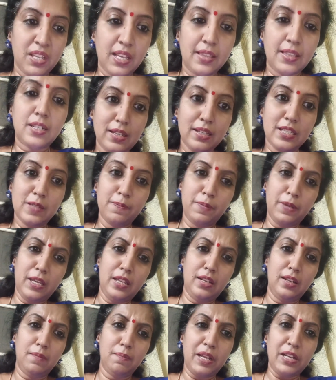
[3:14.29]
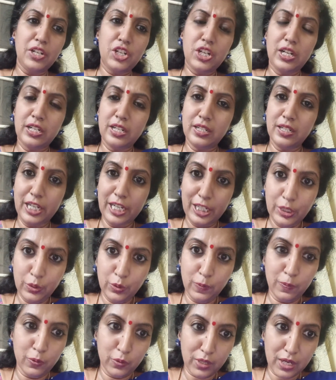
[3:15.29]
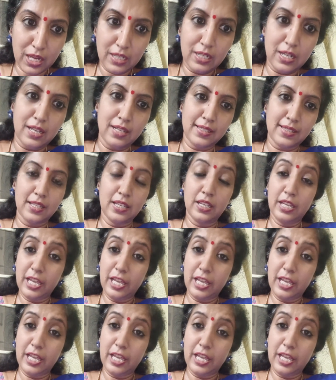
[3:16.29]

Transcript: The time is being mentioned in Hindu Puranas